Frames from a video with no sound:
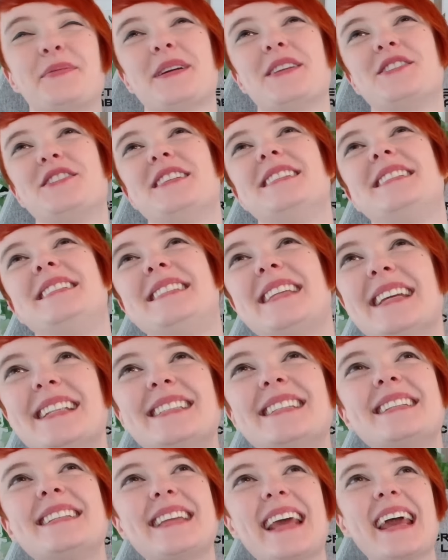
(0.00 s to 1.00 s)
when she did
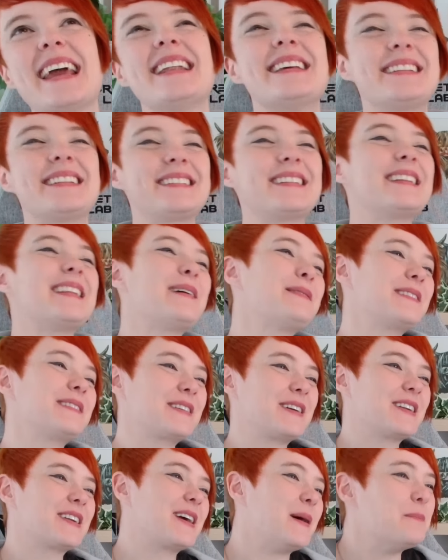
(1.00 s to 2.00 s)
the tennis that was
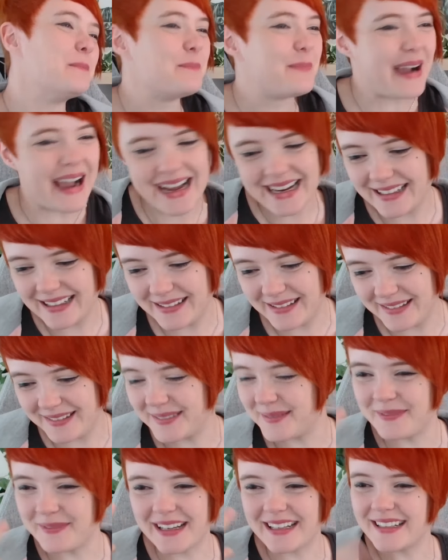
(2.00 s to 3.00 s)
going to come back in
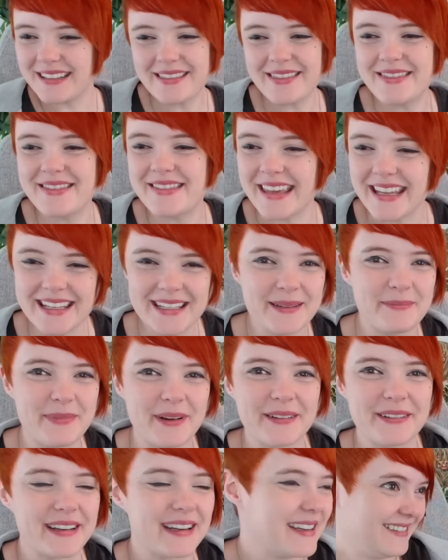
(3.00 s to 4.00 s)
some way. I didn't think
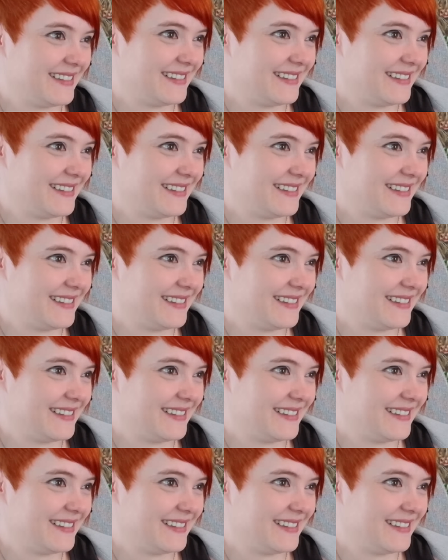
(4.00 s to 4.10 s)
about it.